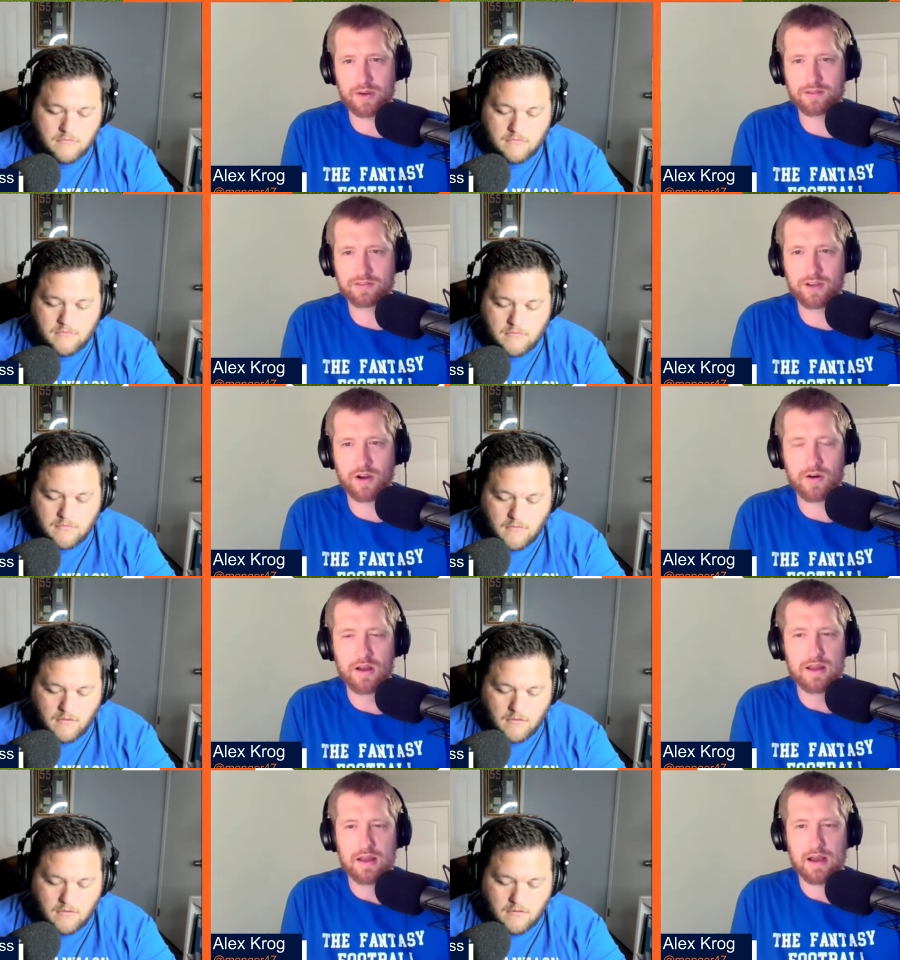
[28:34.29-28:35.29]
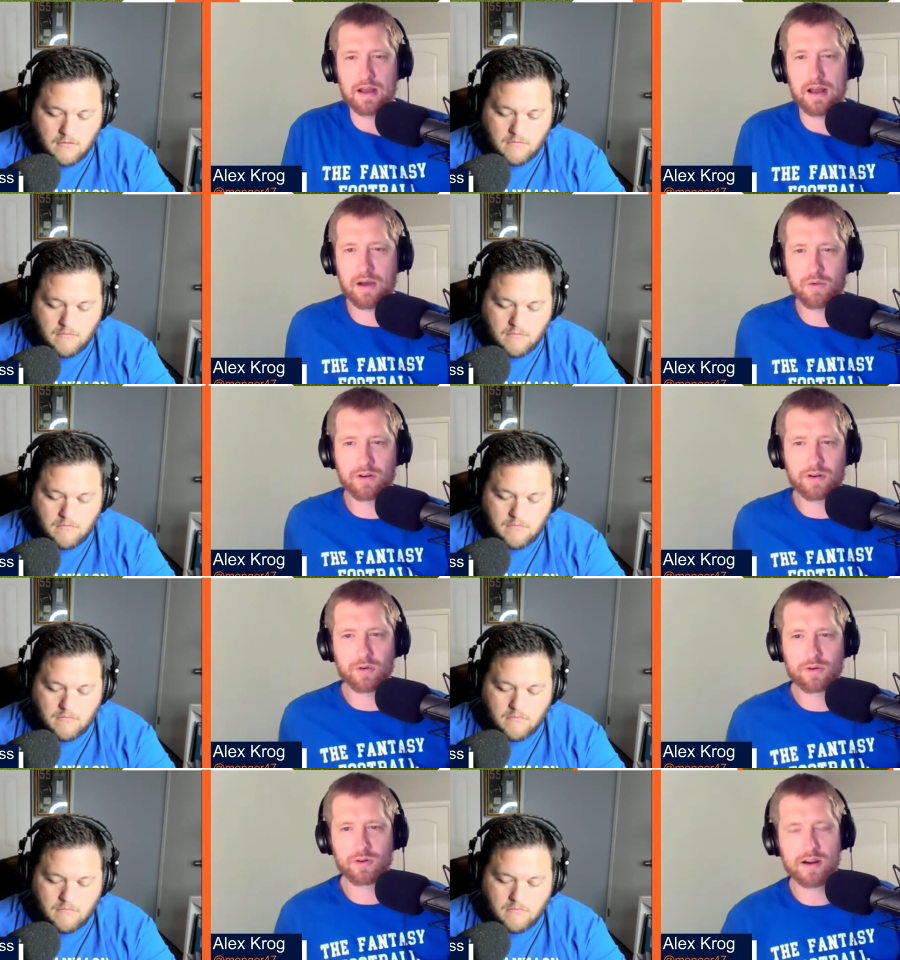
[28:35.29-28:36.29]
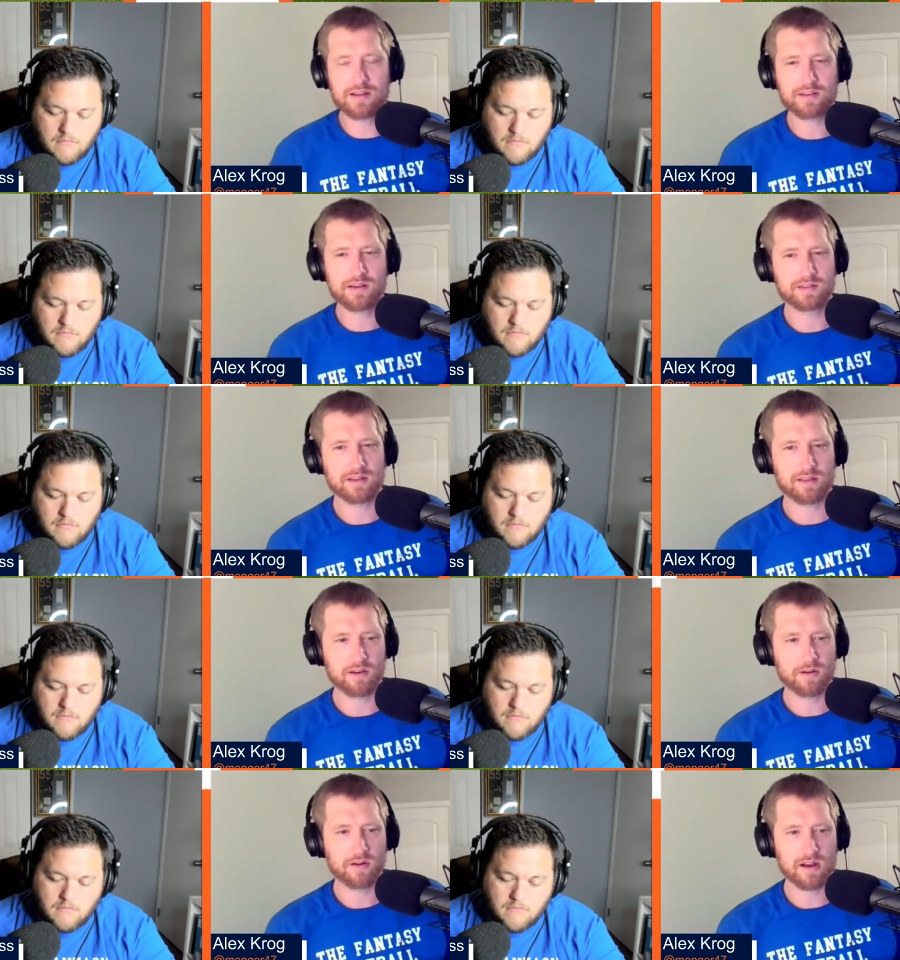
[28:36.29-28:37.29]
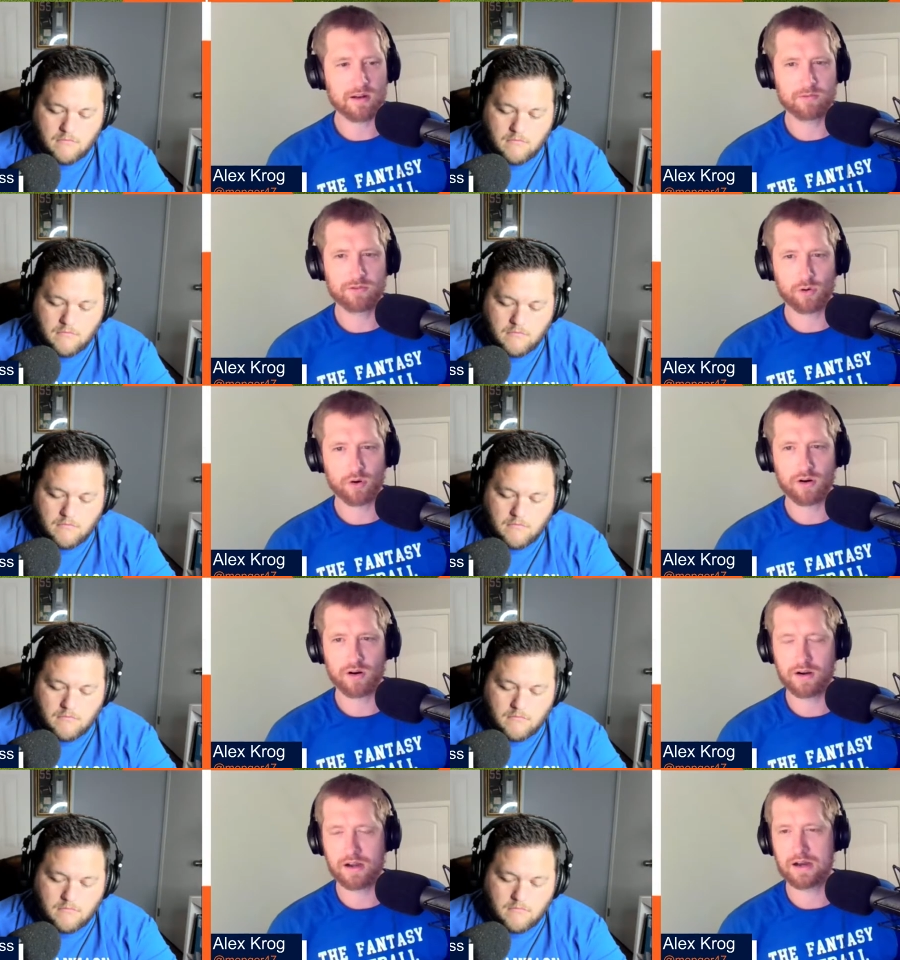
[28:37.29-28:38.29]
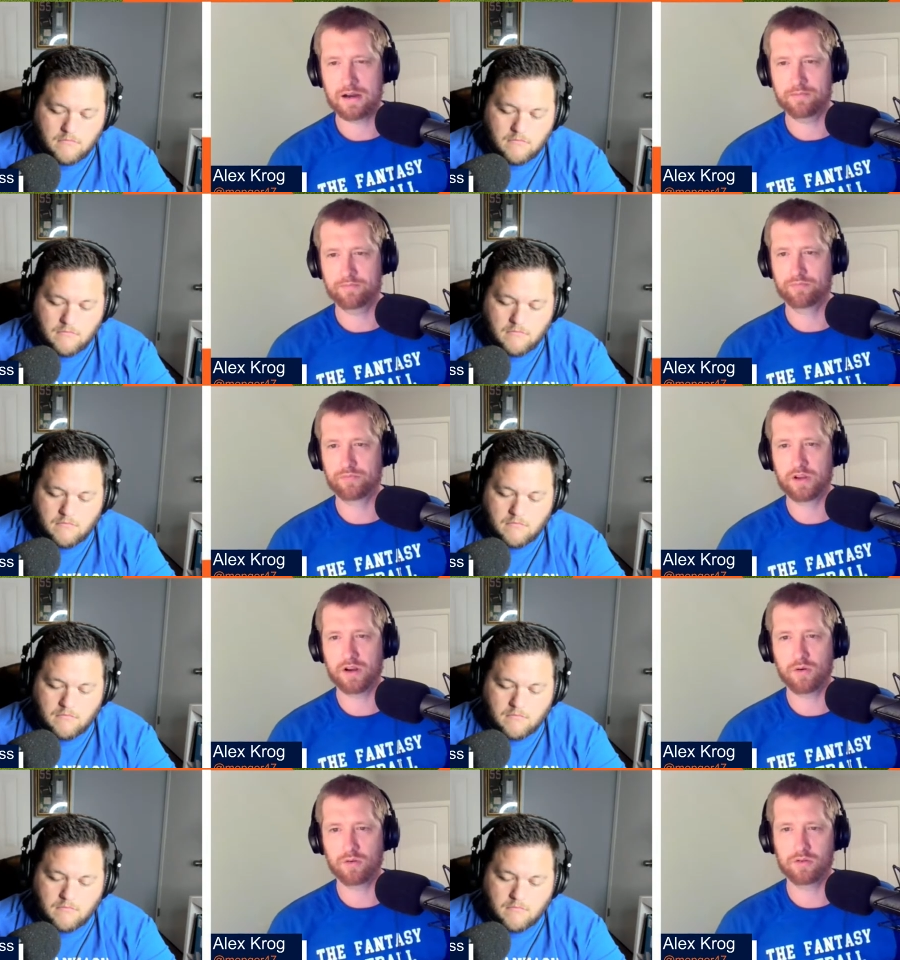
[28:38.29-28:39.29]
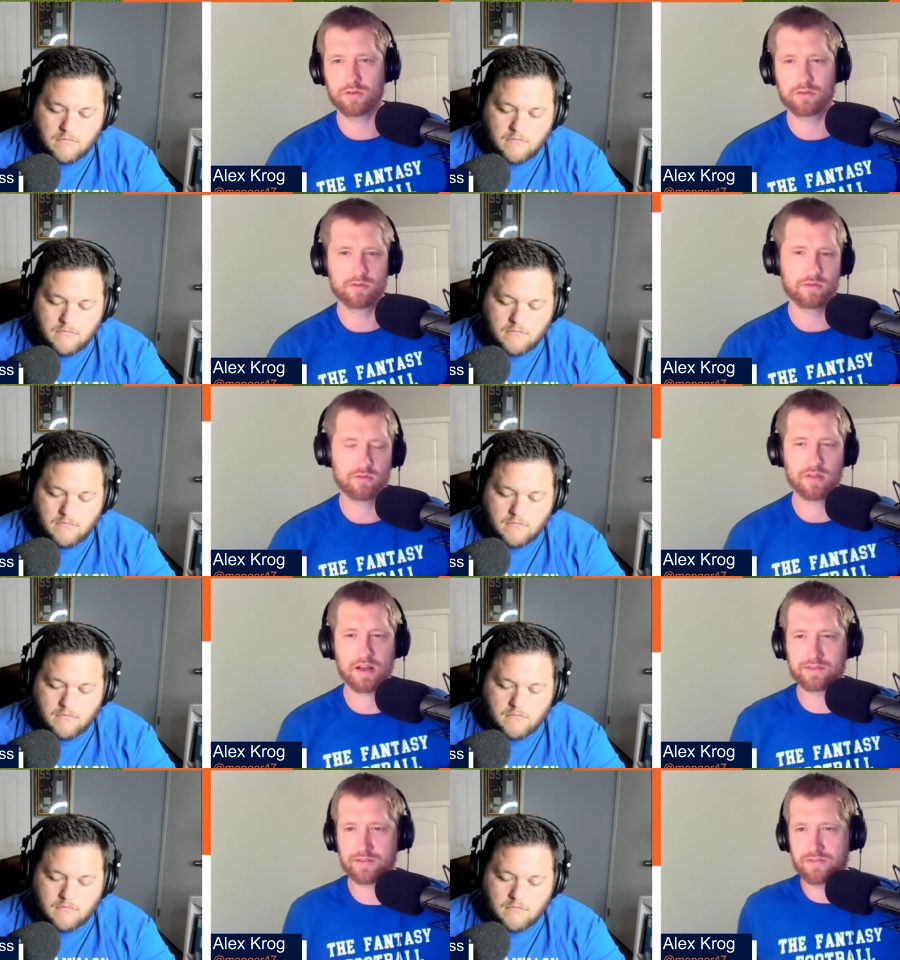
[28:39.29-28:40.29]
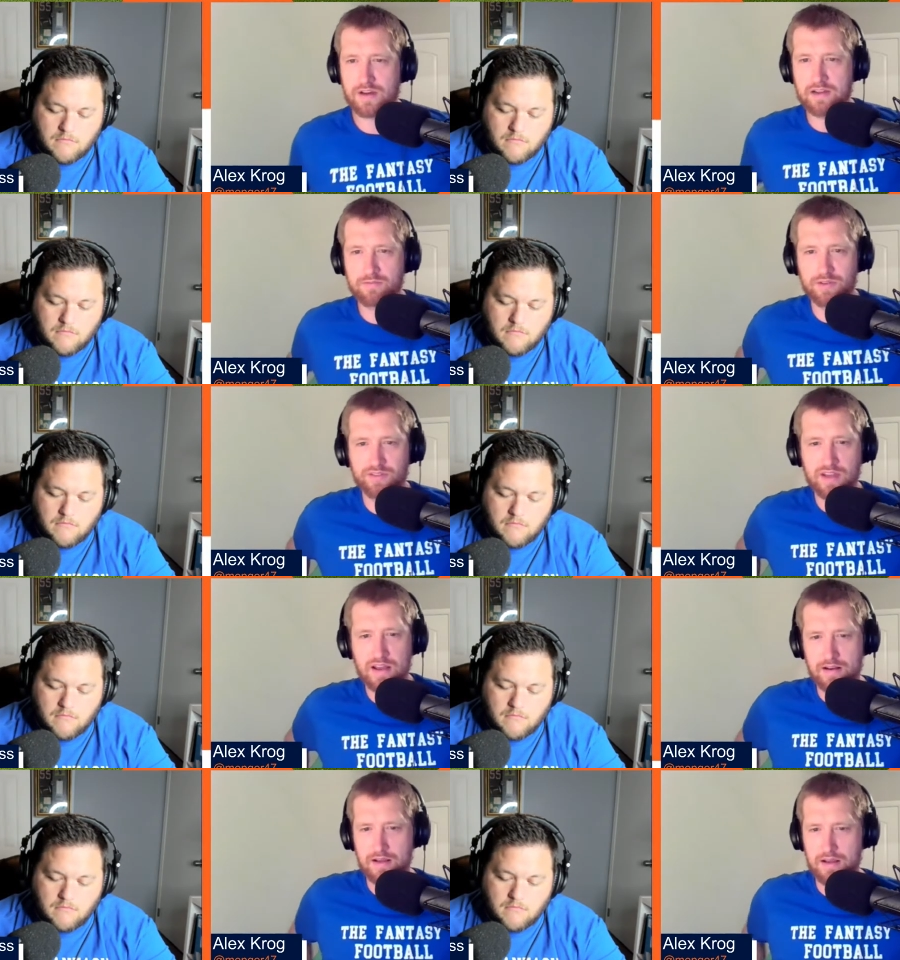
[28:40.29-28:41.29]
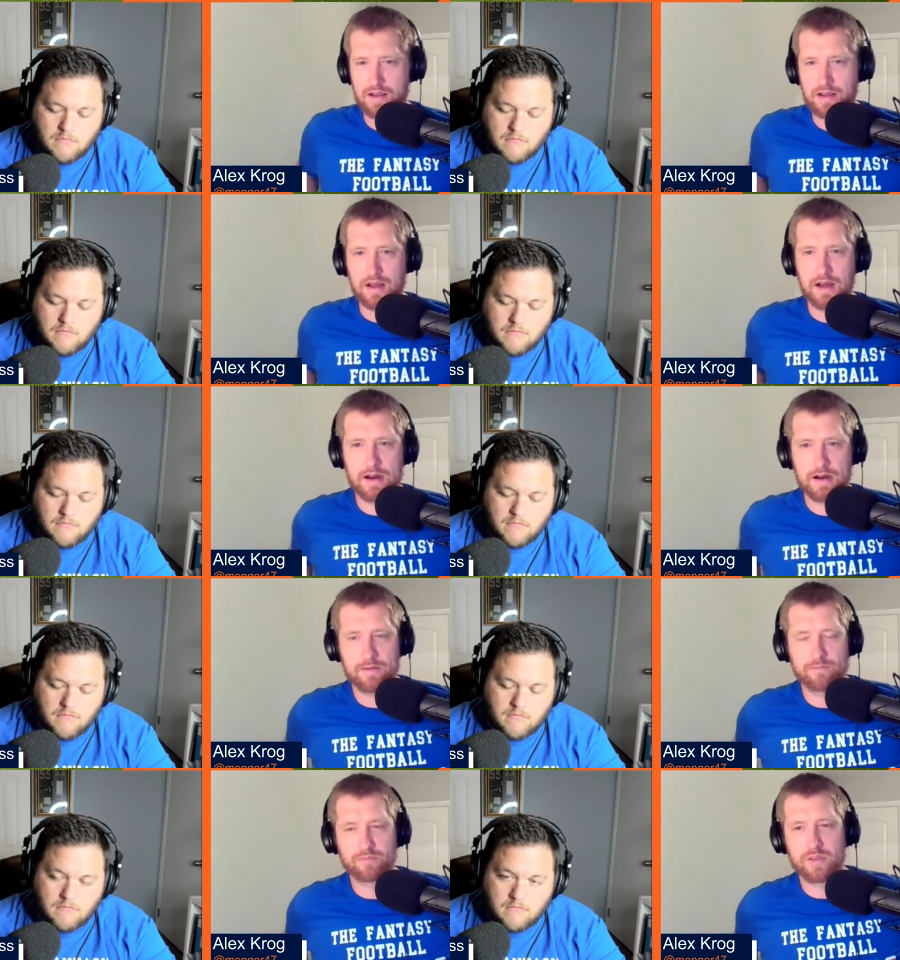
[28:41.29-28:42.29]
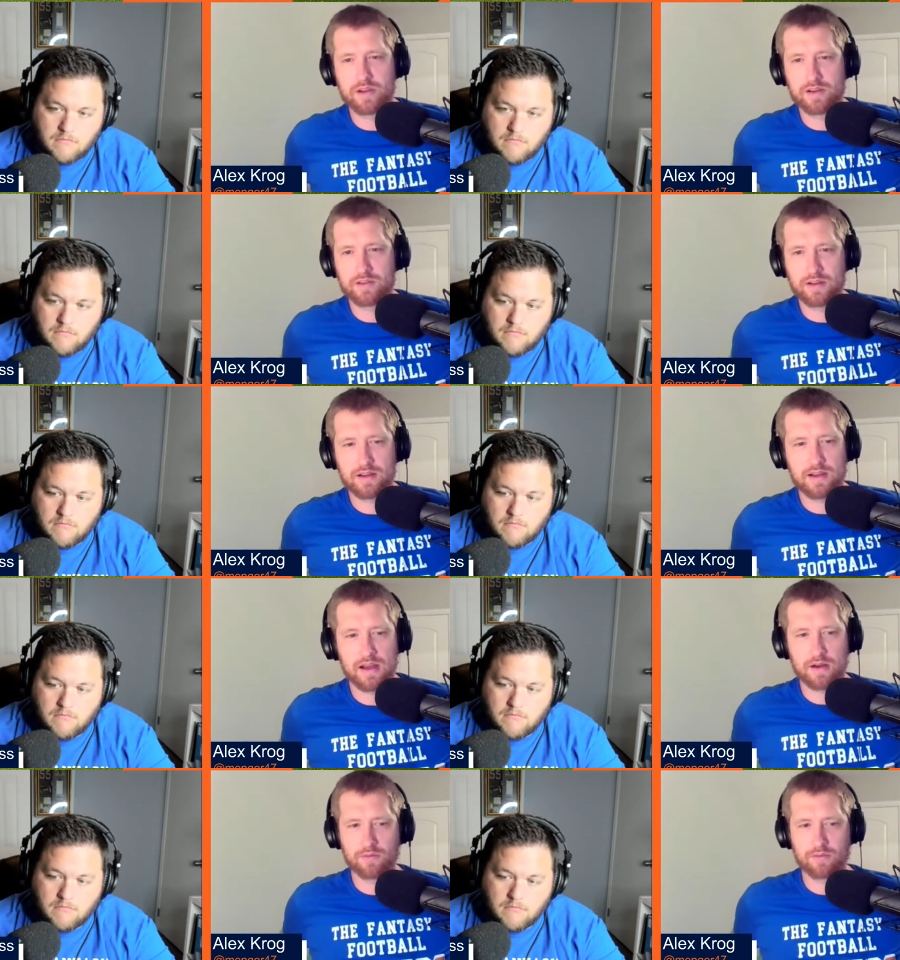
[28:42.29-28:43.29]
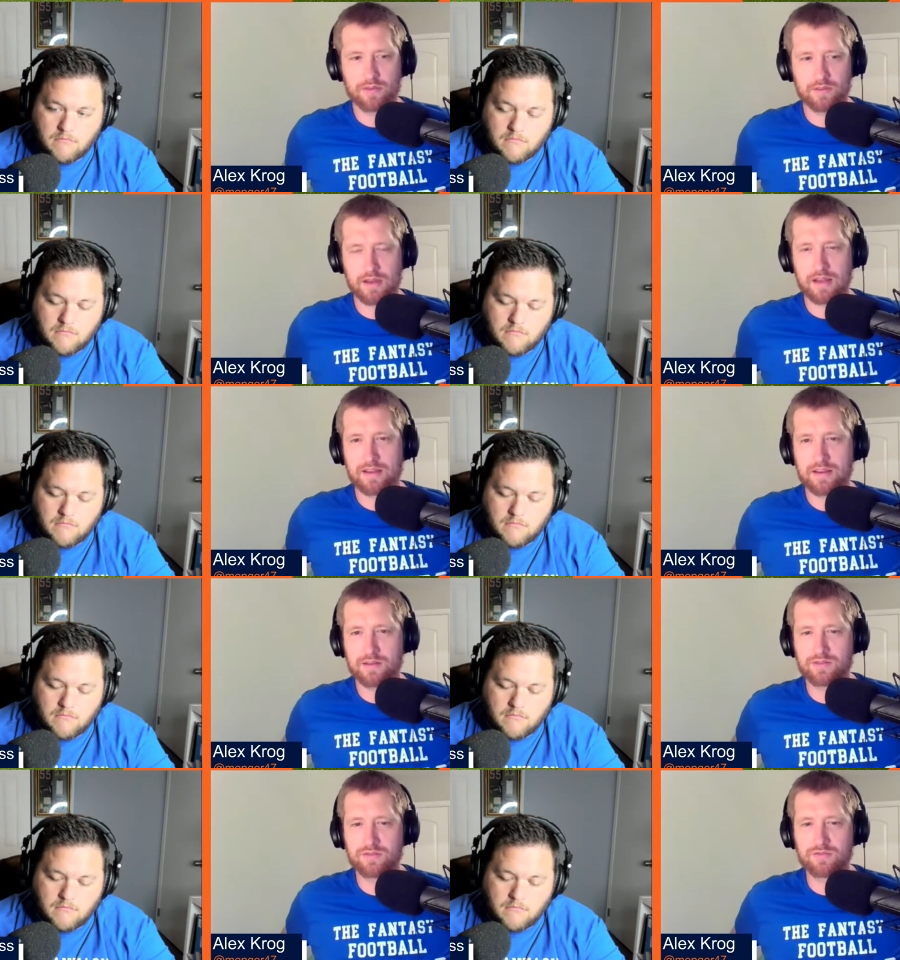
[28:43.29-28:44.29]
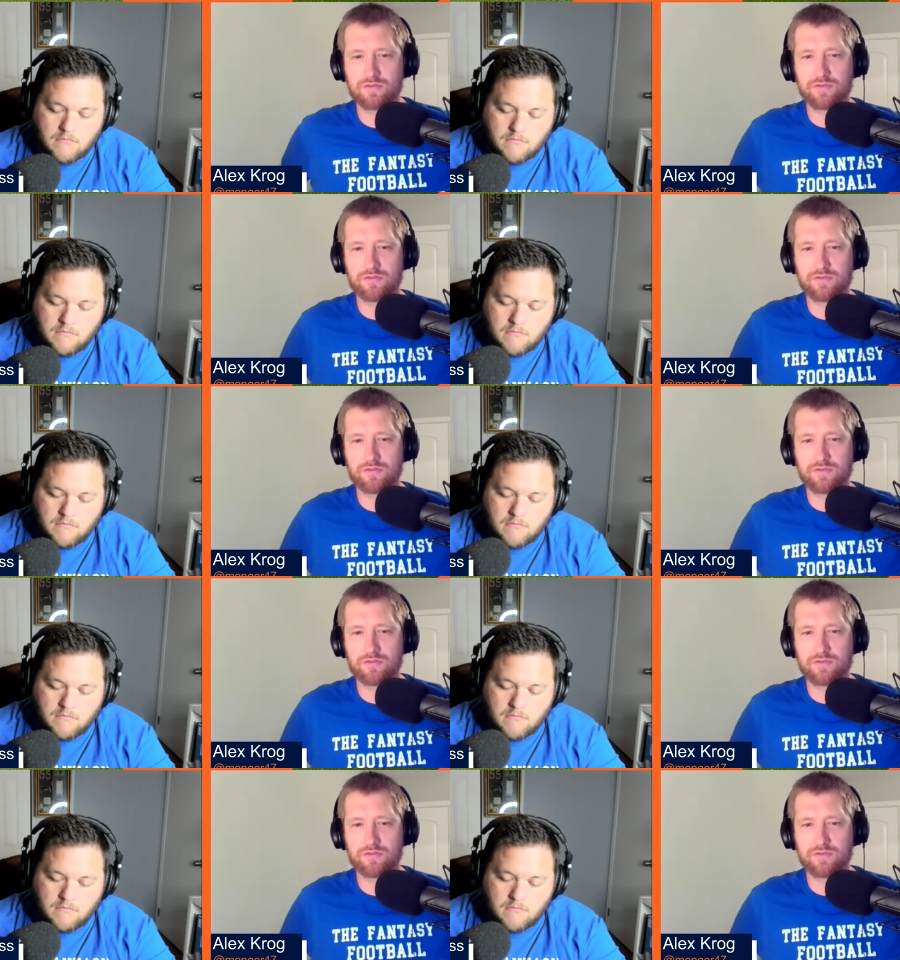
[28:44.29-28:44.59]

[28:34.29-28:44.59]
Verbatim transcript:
Speaker 1: So I, I wouldn't go crazy because I think you can get him for um, you know less than five percent um, because I, I don't I think he's far